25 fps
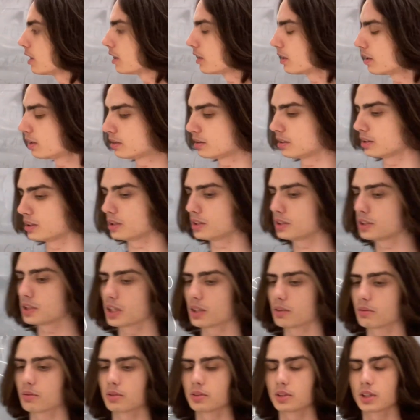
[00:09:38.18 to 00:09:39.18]
and they each
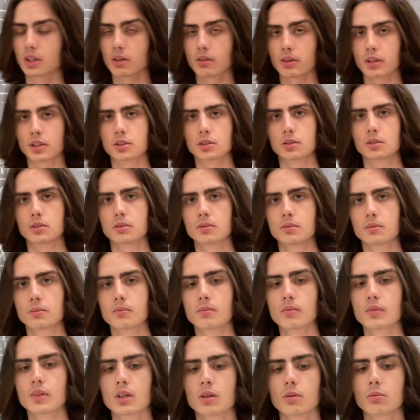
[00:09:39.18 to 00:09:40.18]
have a direction,
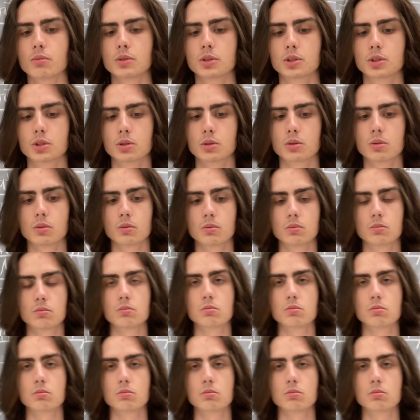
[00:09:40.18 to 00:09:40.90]
which show